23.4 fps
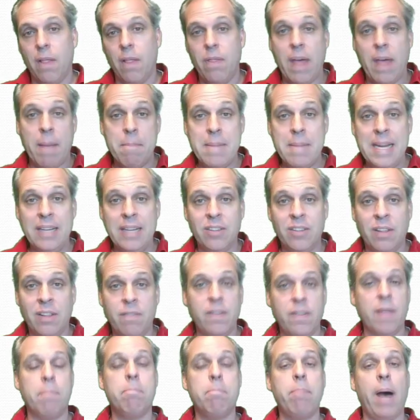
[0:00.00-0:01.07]
That means
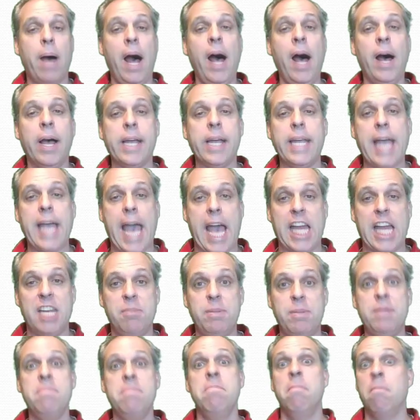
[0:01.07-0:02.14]
then that pi had to
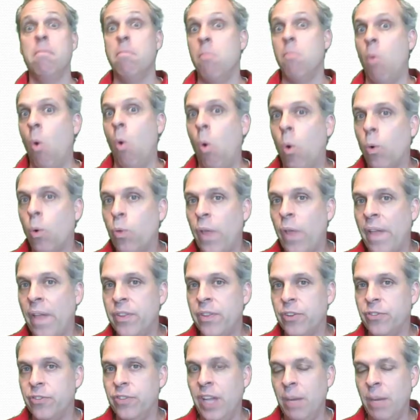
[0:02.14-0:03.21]
be more than
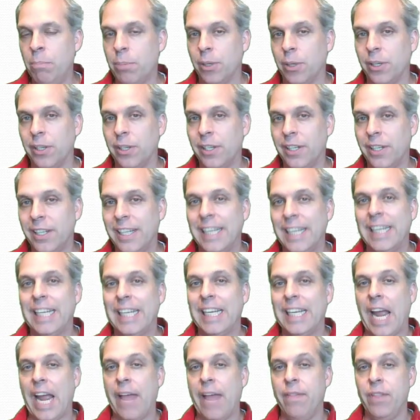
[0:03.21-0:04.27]
this number.
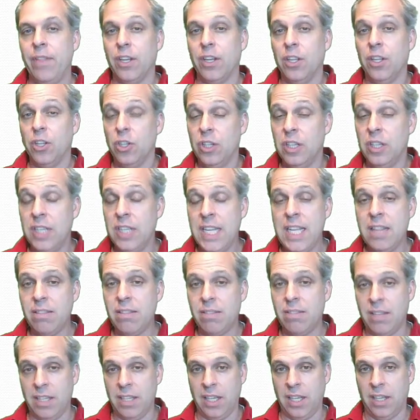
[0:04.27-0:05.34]
And the neat
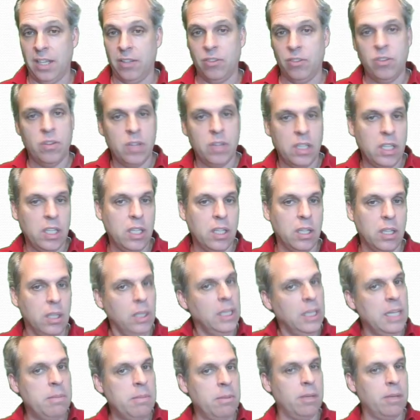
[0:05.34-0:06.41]
thing is, the
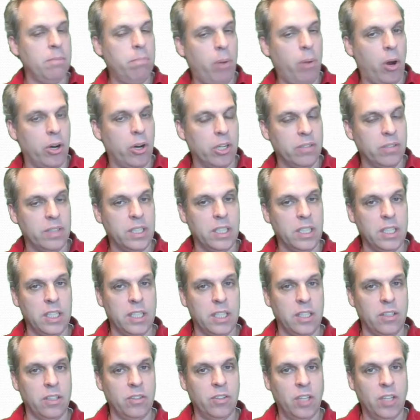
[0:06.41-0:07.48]
limit part of it
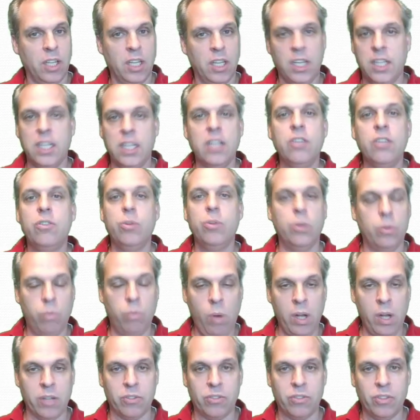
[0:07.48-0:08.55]
is, he didn't do it
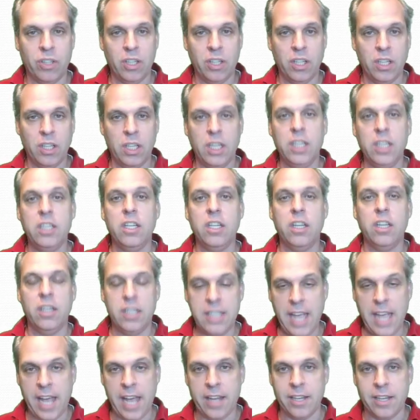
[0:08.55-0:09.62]
once. He did it
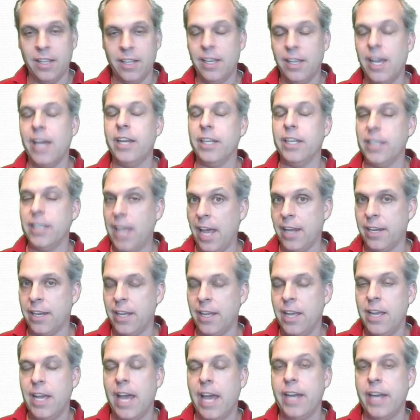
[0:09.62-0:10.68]
again and again
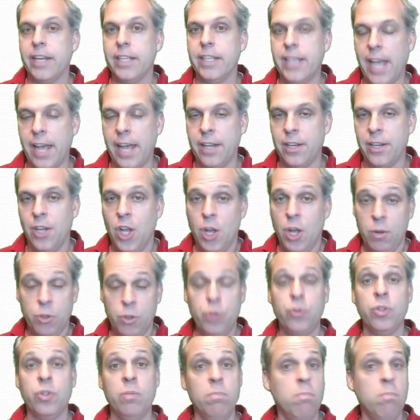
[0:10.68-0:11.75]
and again,
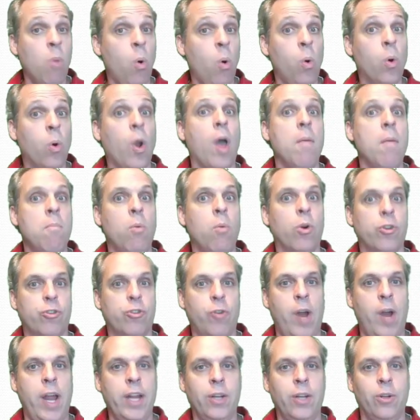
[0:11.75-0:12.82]
using more and more
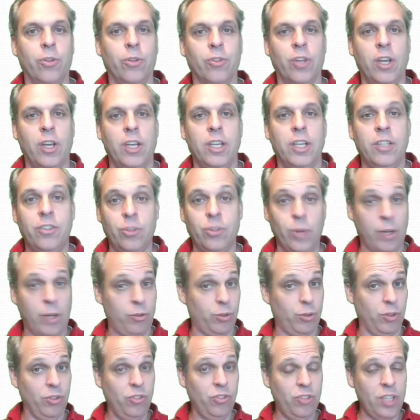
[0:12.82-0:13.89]
triangles, until, as
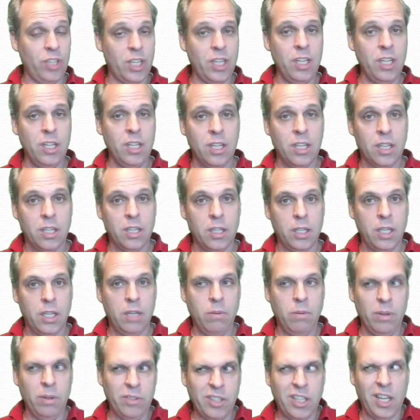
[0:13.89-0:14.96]
you can see, he
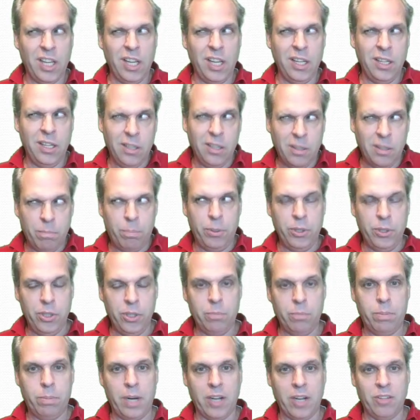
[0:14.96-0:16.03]
went to getting a pretty
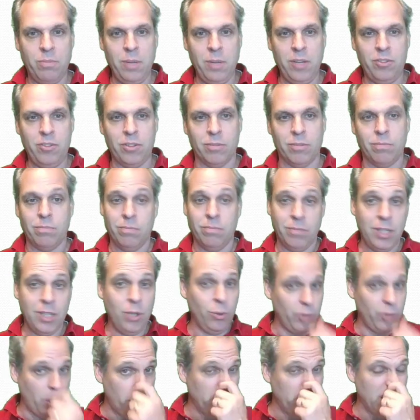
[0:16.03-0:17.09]
good approximation. He
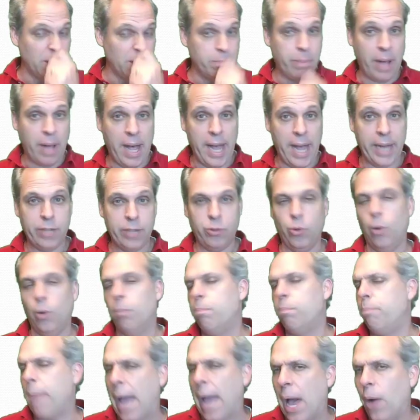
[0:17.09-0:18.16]
was able to get pi to
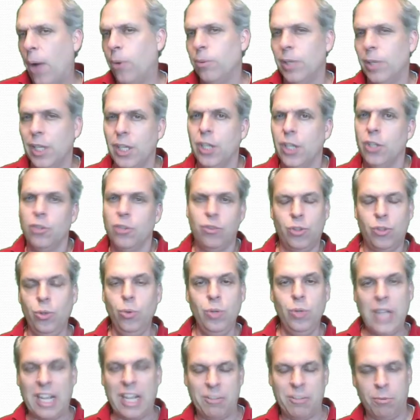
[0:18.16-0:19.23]
about
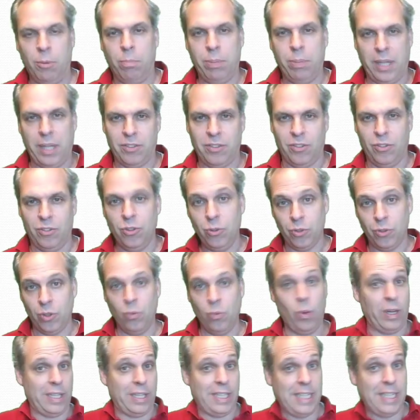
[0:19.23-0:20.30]
2 decimal places using
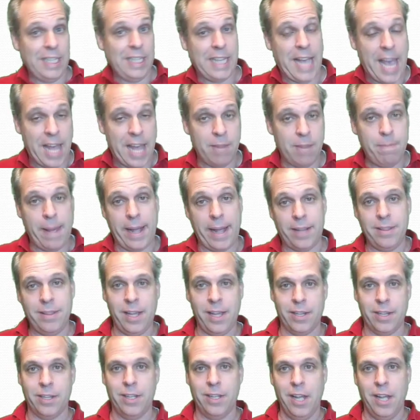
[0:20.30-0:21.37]
what he had back
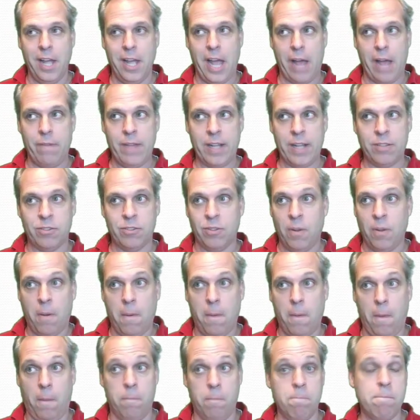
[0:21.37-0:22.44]
then, and that's
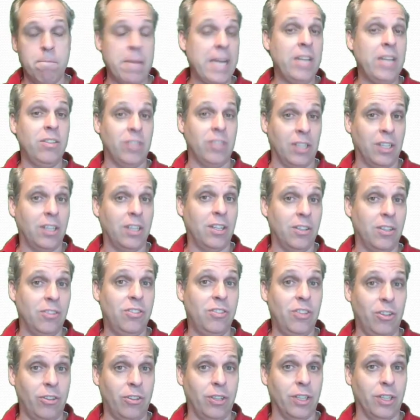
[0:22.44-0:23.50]
amazing
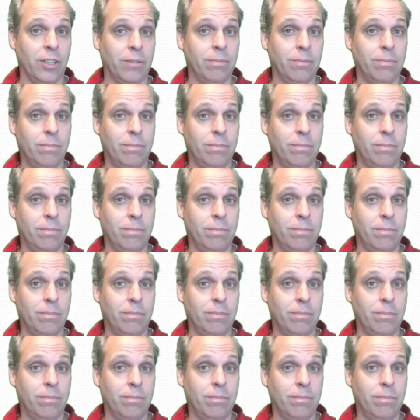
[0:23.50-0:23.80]
considering.